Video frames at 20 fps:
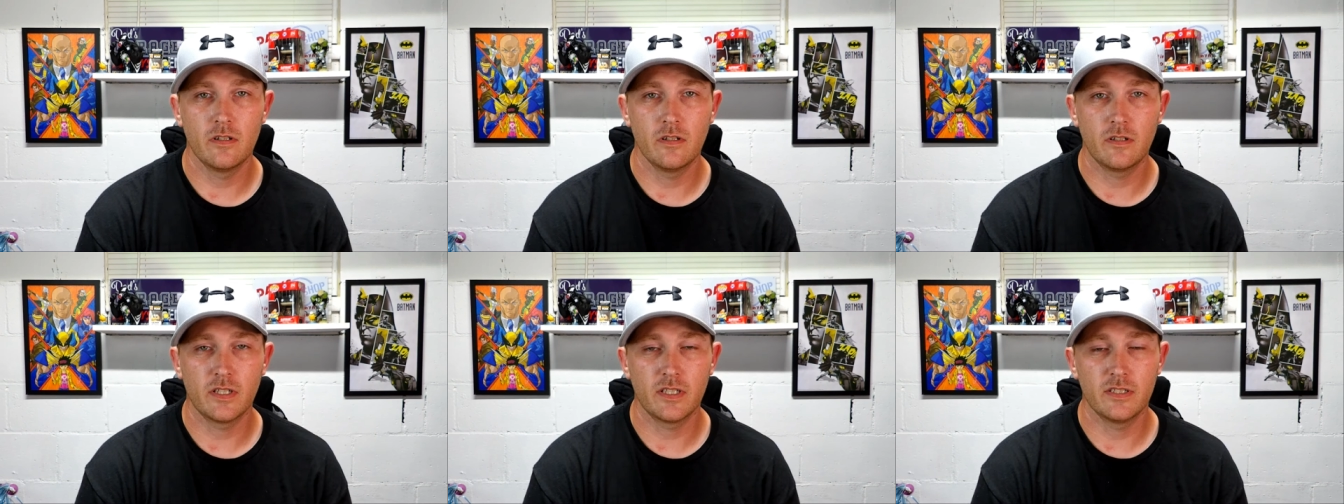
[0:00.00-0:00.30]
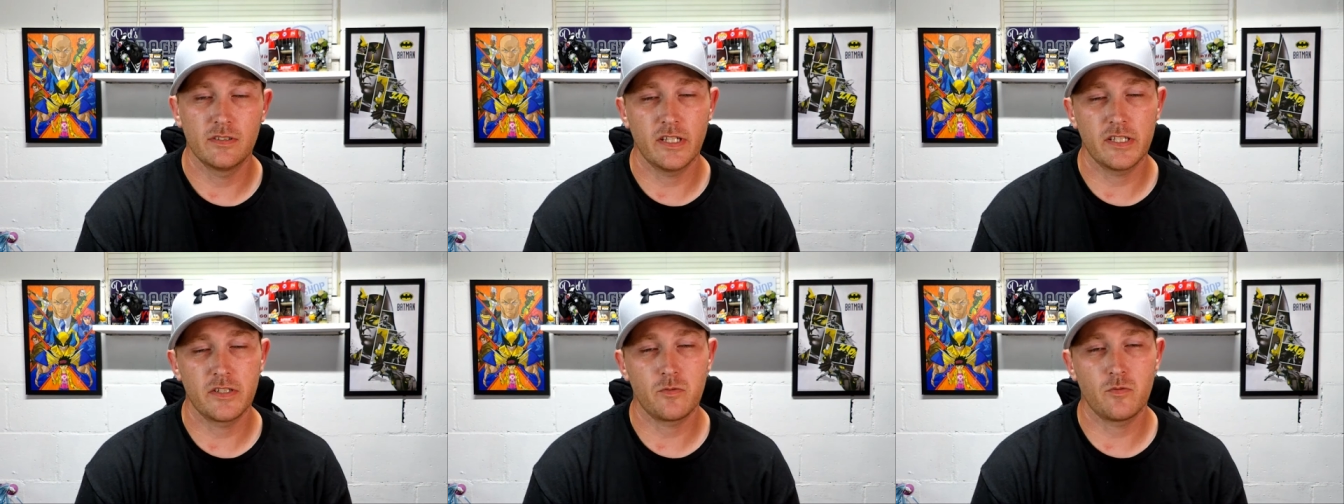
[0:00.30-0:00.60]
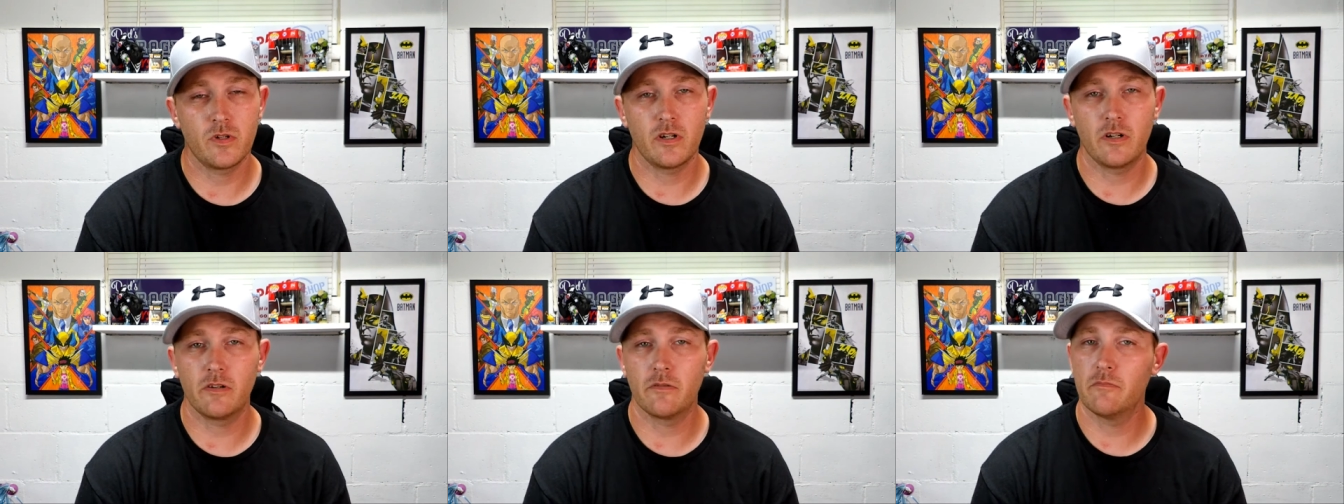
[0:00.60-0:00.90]
because that's
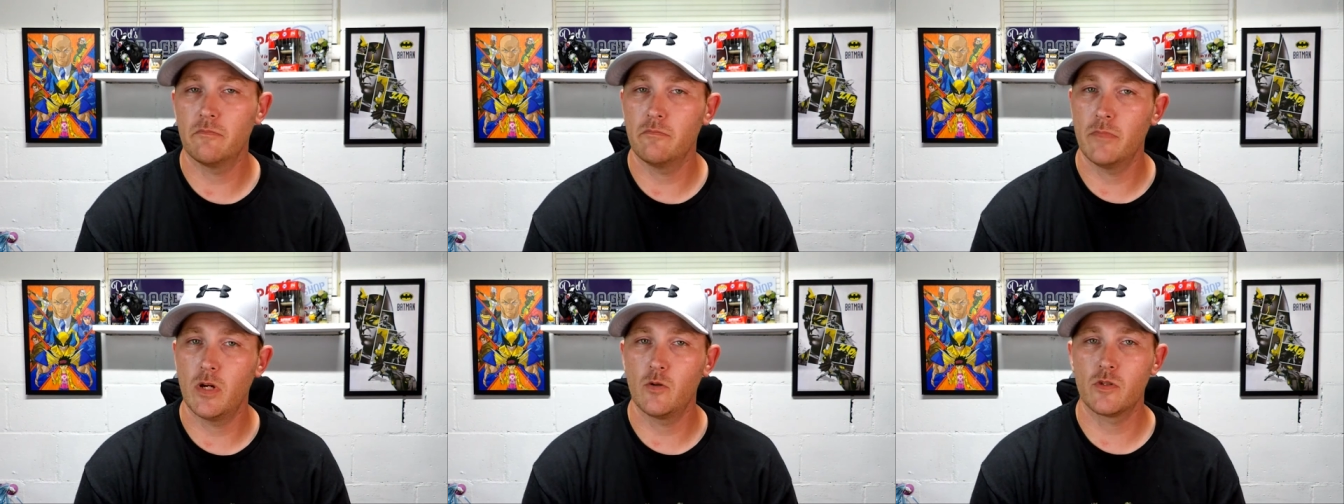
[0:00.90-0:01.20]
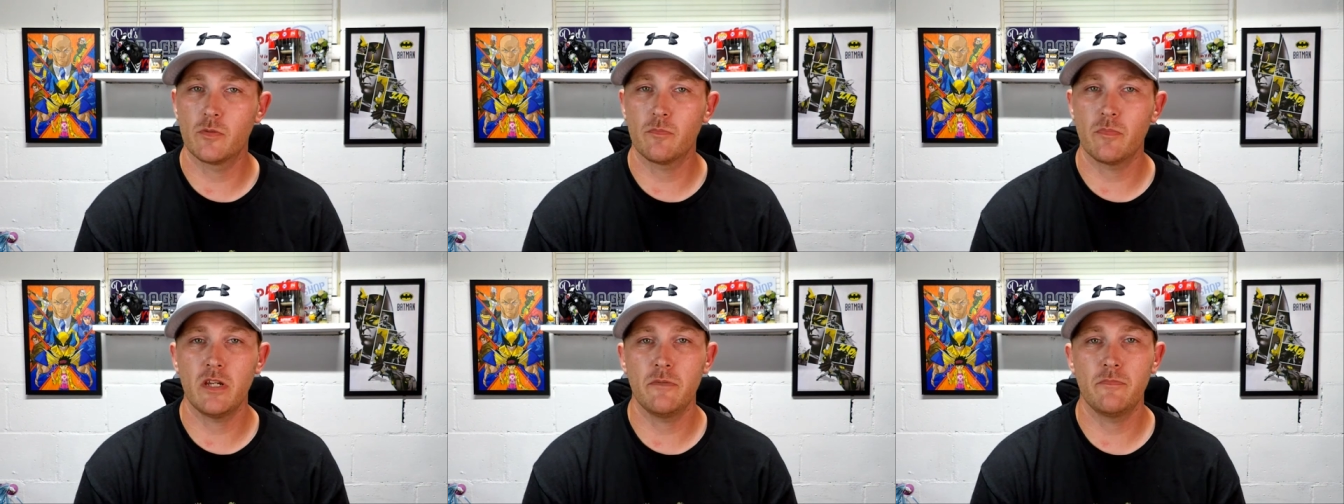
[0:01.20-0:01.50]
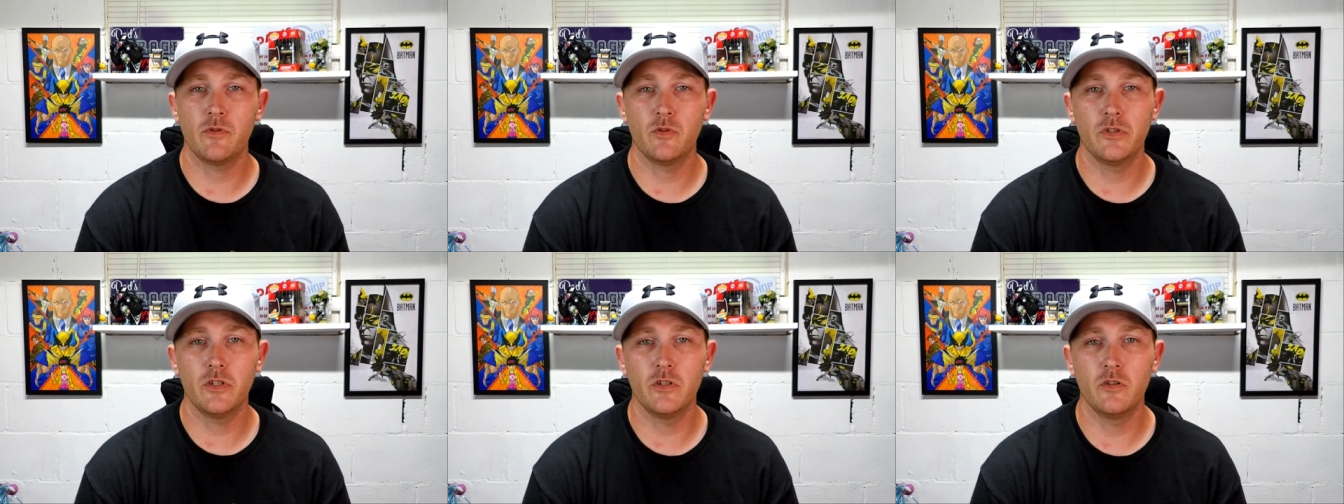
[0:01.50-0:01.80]
where most
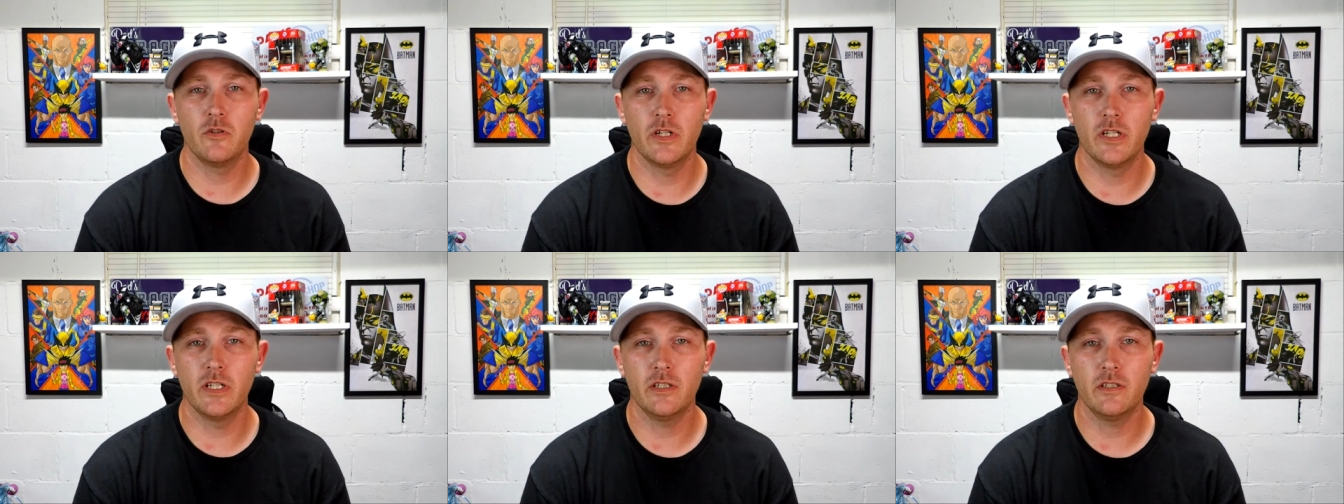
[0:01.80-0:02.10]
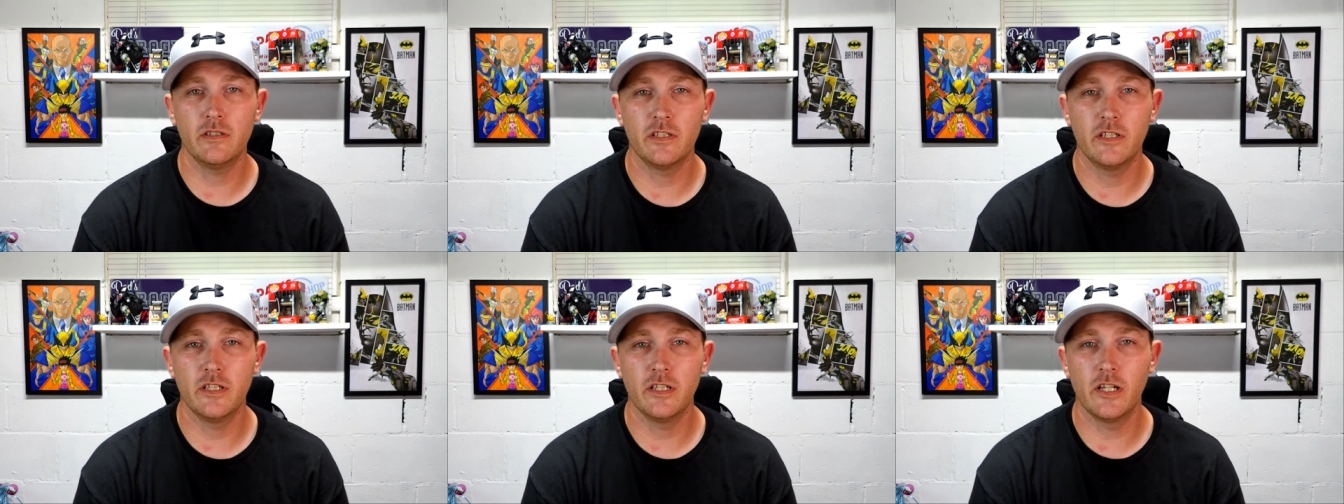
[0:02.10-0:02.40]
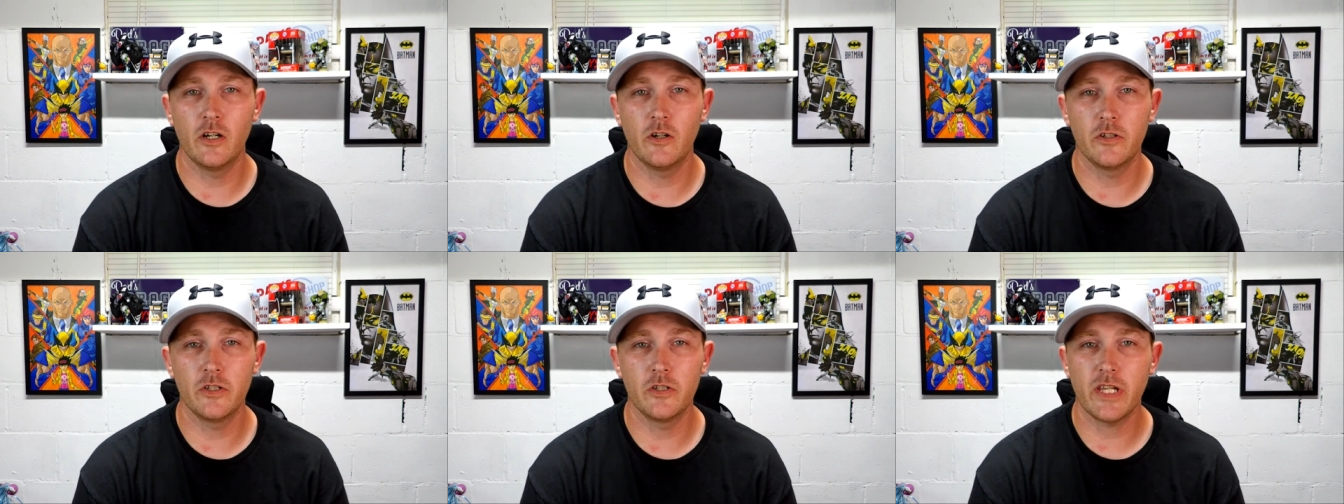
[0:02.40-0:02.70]
people do it, you
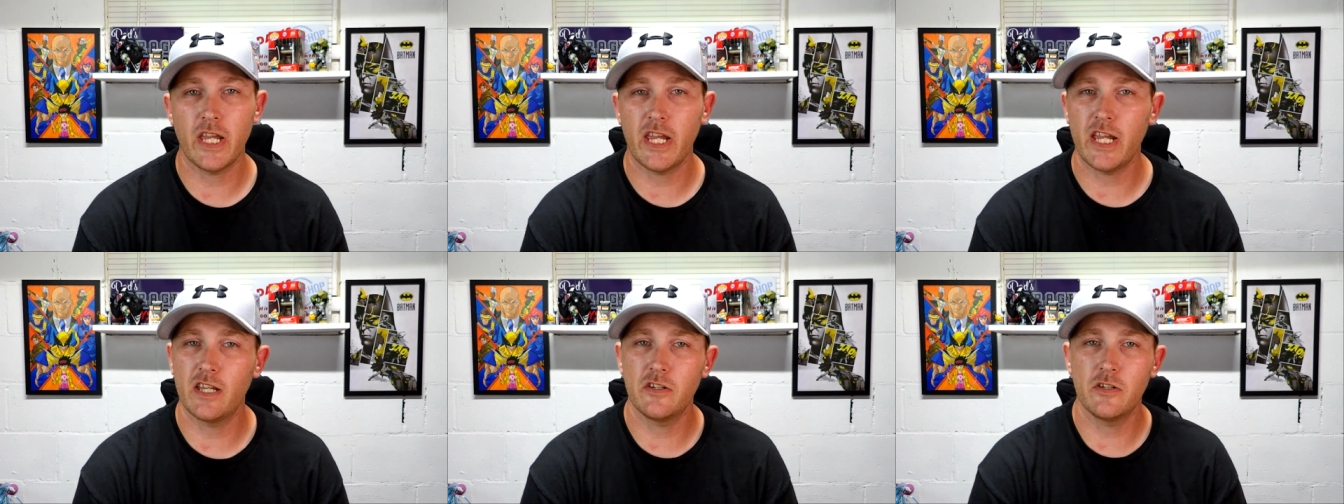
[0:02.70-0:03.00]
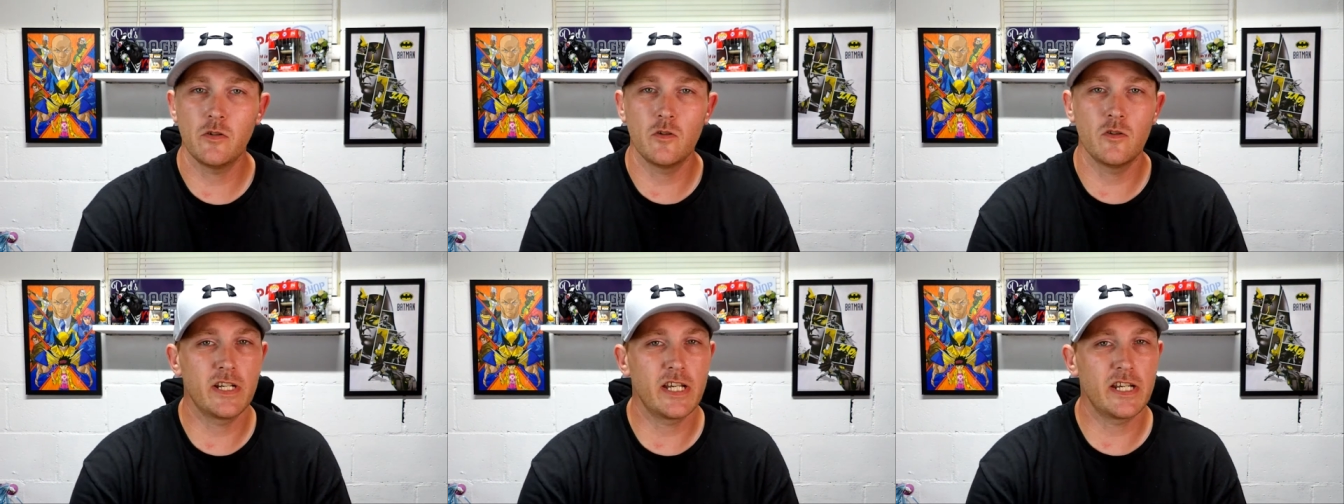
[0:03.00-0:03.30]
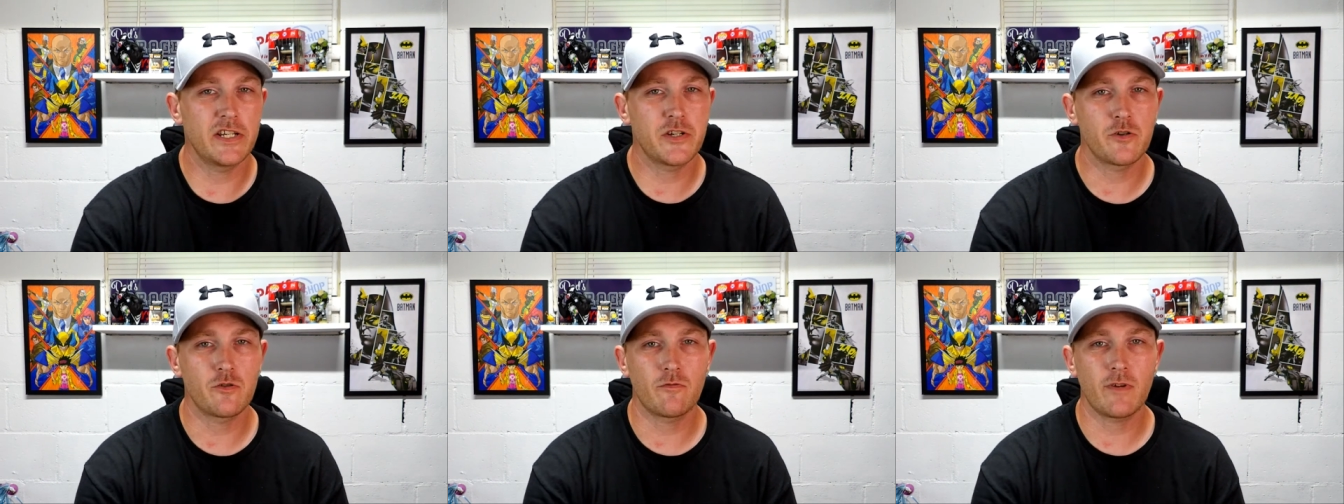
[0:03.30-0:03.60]
know, you can't do it
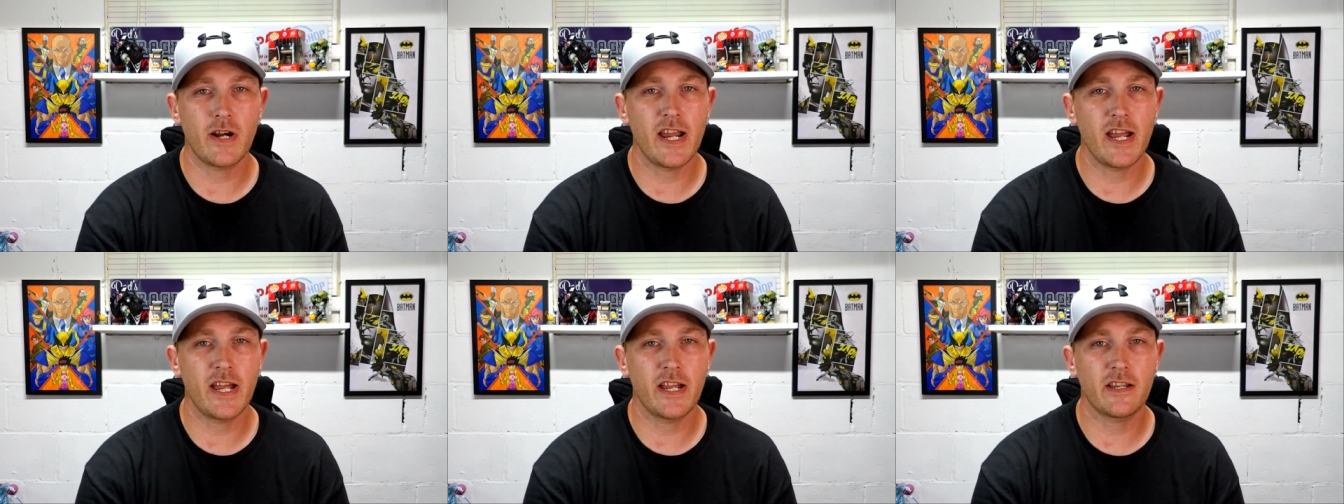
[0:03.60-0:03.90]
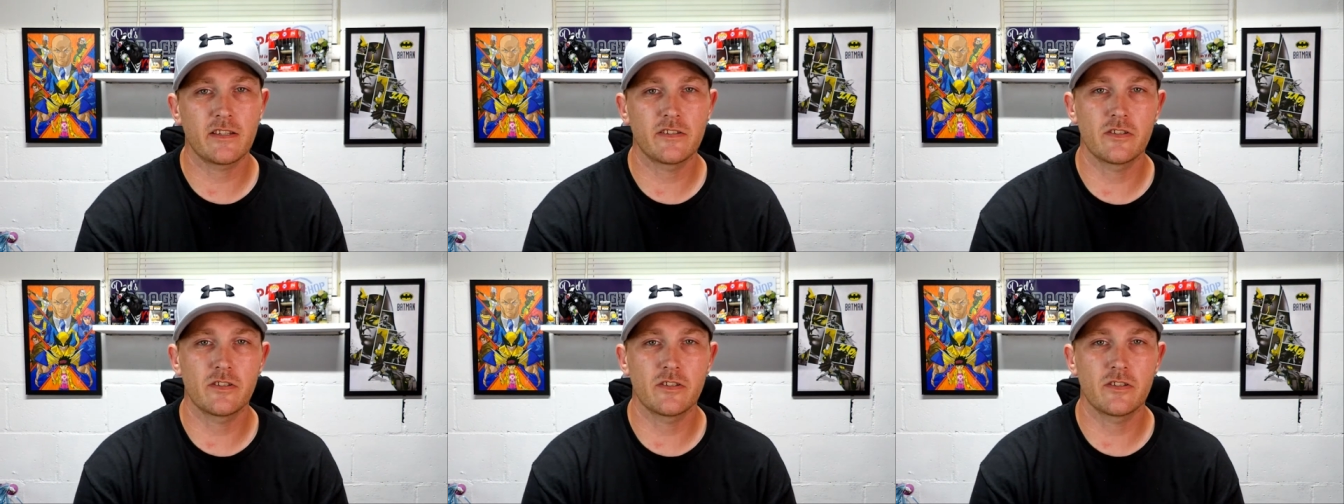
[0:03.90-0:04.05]
at your rack.